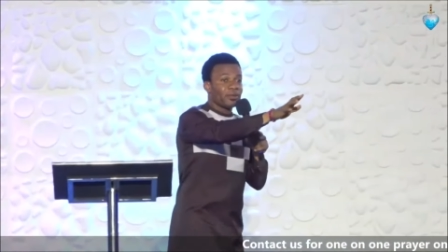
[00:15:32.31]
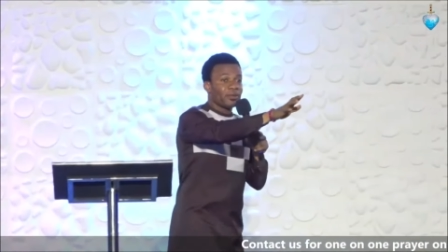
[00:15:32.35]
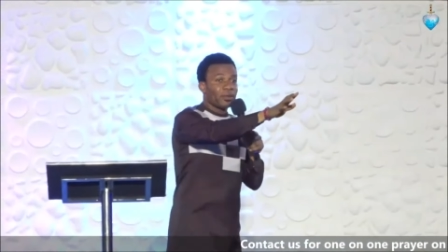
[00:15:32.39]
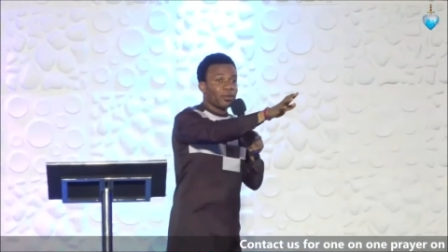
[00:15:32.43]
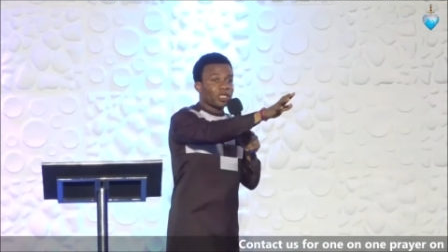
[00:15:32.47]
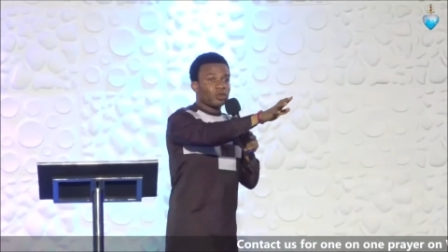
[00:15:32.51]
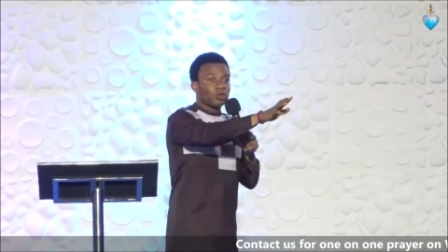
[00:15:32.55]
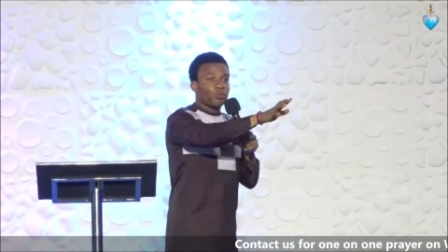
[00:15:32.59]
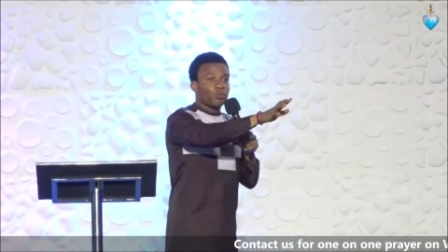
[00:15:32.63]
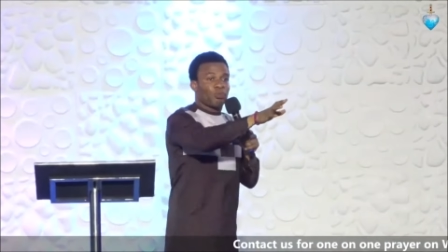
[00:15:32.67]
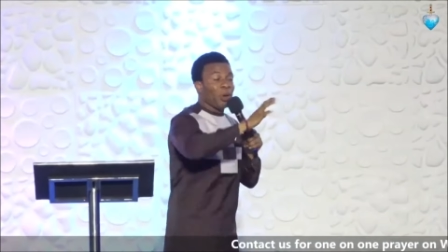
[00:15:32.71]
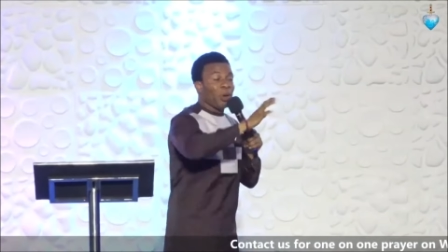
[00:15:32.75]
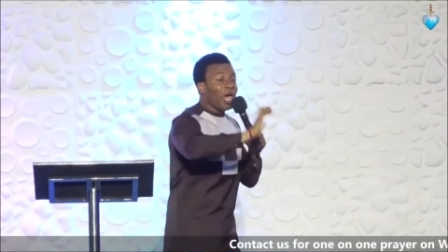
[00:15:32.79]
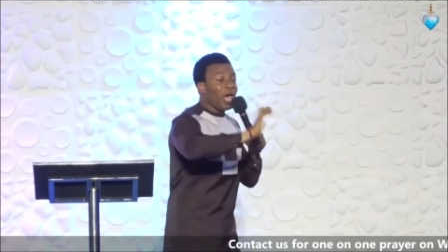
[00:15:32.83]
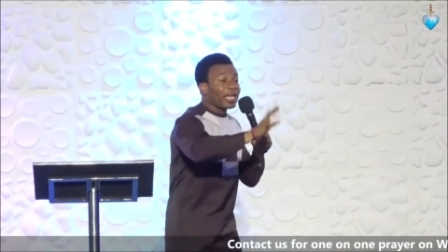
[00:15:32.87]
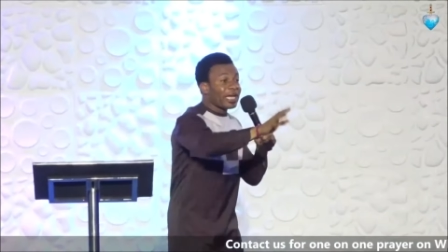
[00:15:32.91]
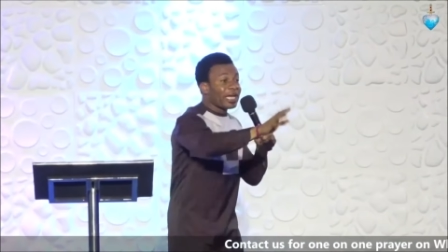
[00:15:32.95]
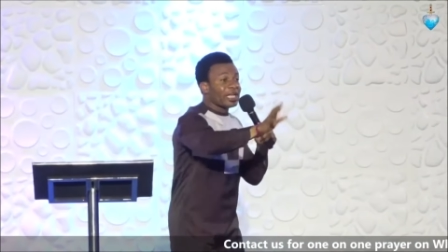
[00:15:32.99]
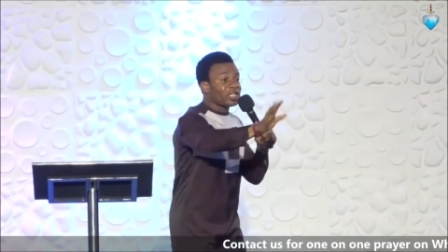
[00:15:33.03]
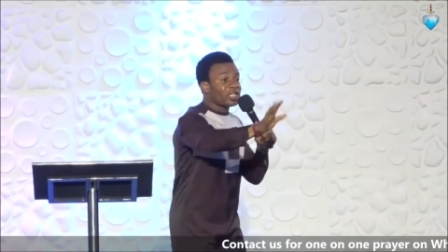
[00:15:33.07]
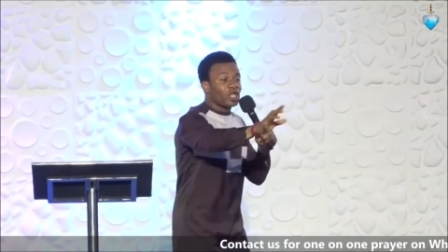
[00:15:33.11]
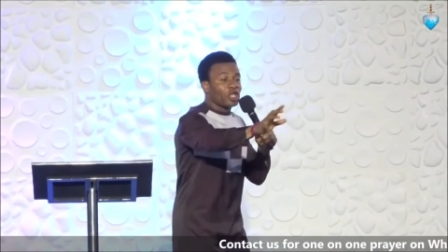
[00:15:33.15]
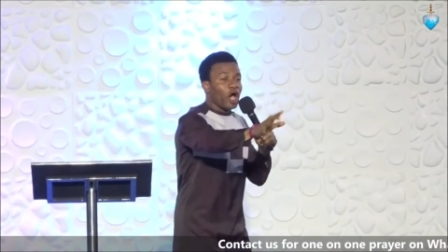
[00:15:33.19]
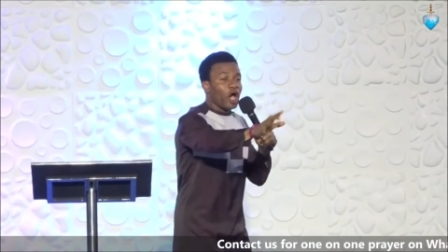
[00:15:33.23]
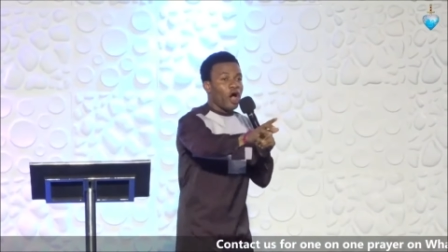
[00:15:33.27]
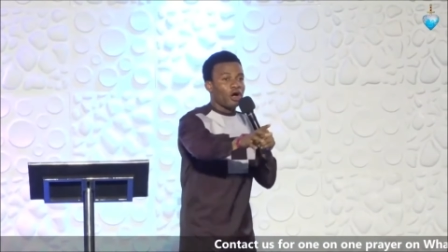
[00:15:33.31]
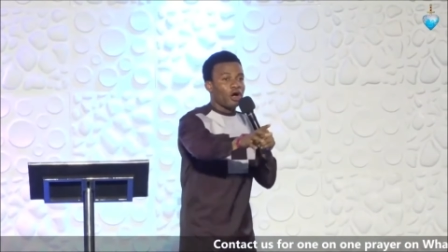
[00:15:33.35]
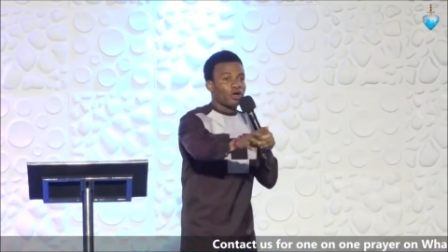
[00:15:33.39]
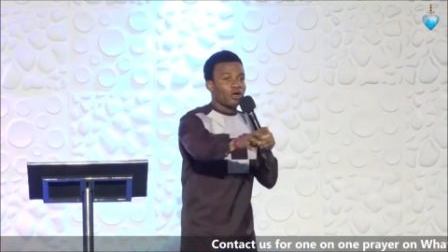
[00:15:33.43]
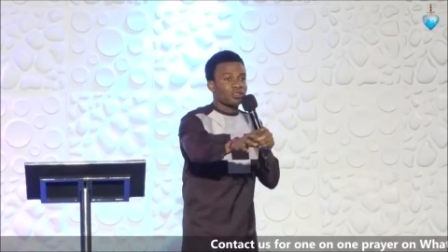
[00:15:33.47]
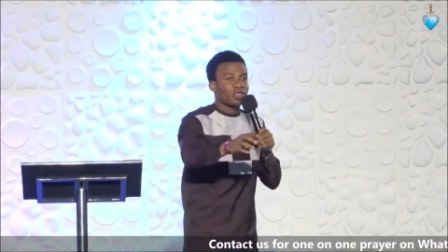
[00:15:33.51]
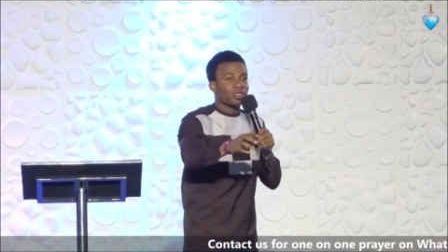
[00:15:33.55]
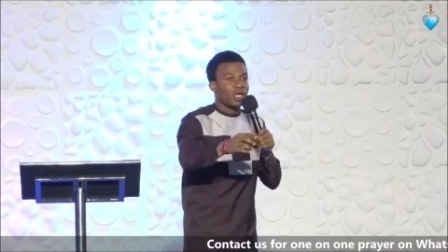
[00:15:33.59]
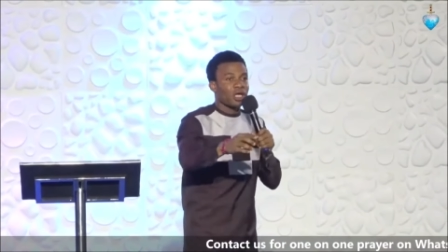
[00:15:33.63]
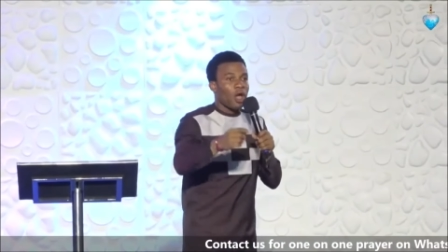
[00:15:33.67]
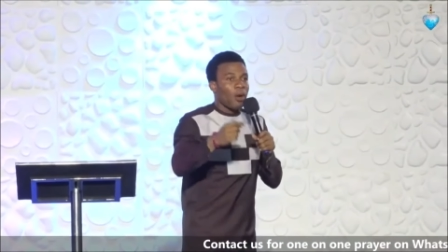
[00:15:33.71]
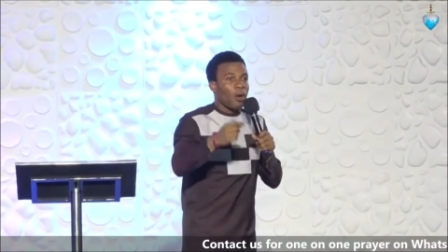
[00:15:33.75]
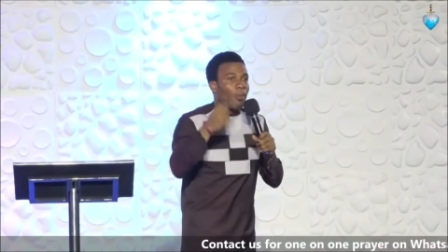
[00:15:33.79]
speak in tongues,
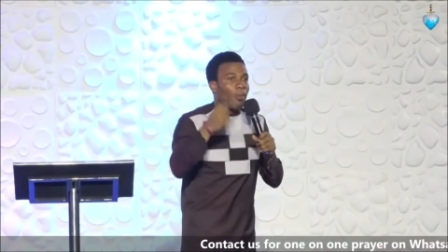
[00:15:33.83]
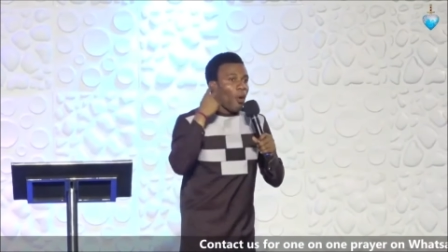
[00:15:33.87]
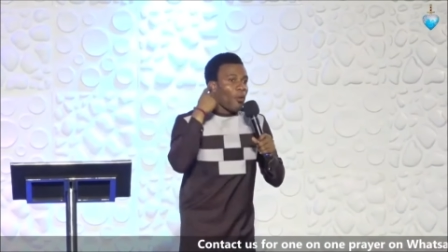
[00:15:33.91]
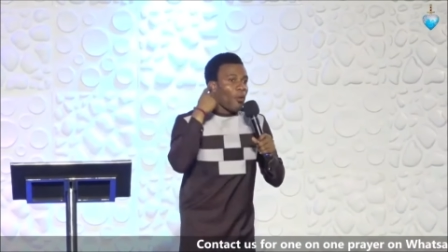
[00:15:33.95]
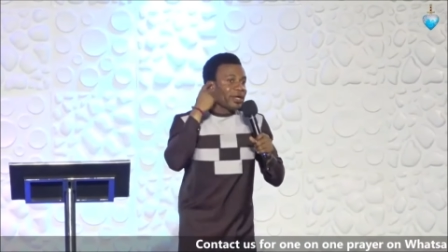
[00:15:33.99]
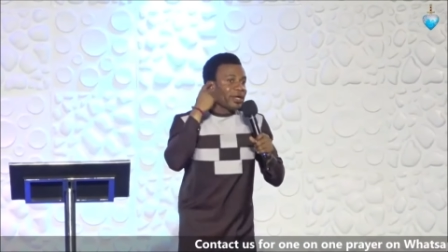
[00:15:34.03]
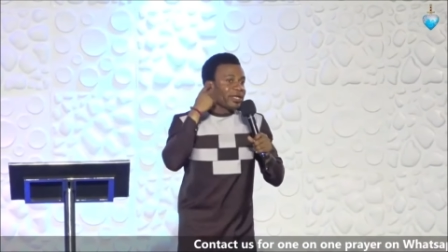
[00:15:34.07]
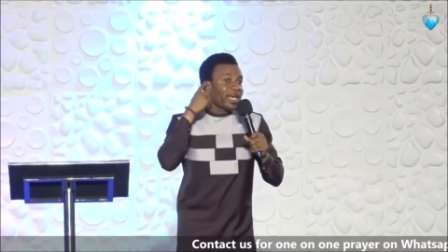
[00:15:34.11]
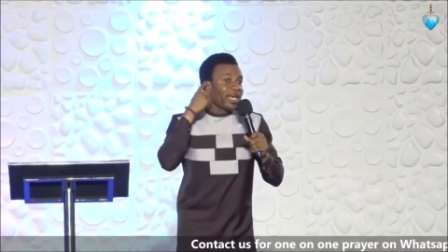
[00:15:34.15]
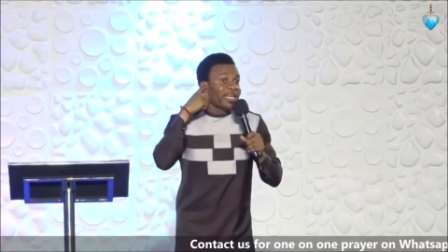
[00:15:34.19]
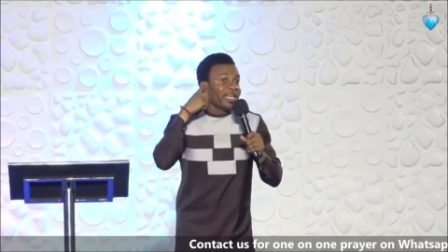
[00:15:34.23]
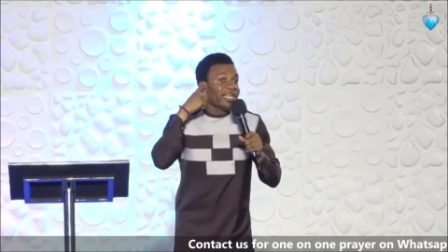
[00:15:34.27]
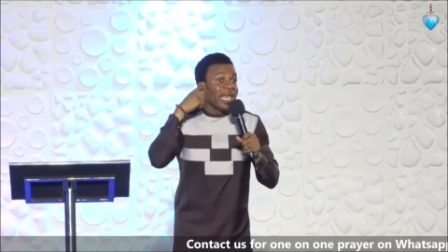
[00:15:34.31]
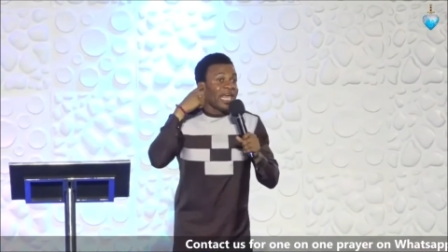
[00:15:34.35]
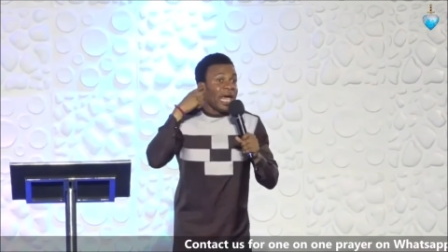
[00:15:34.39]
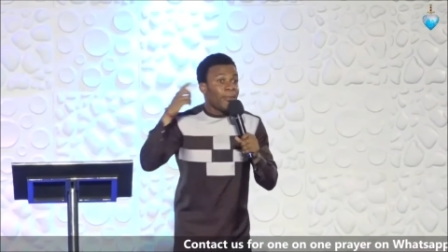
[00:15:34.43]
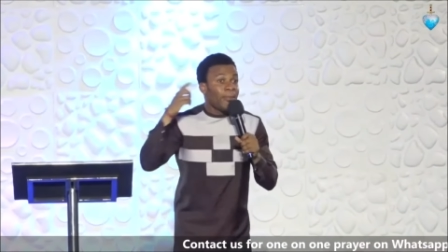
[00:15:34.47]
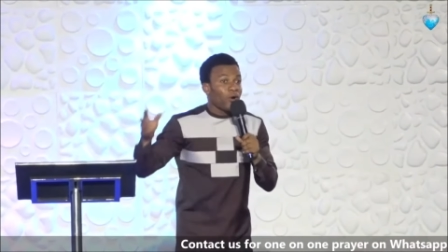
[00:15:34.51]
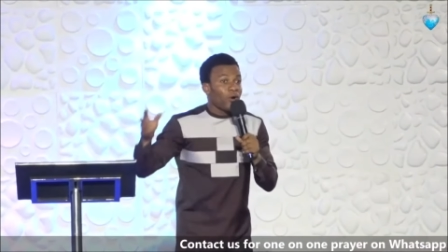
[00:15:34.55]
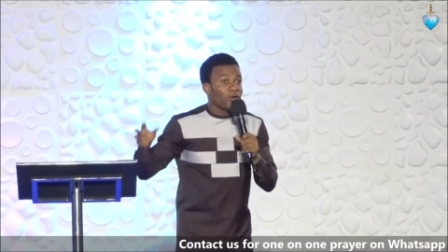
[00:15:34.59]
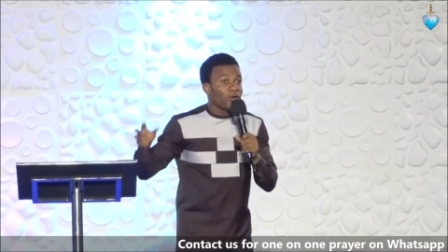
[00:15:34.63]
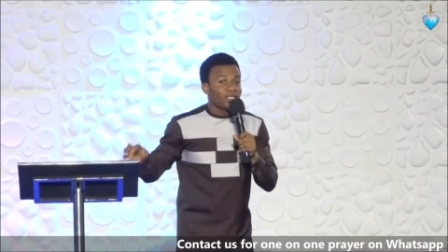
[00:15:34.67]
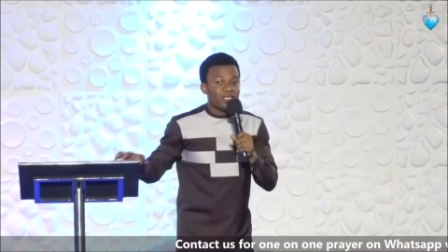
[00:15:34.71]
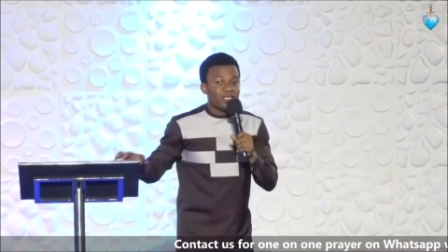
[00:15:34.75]
but when they hear money,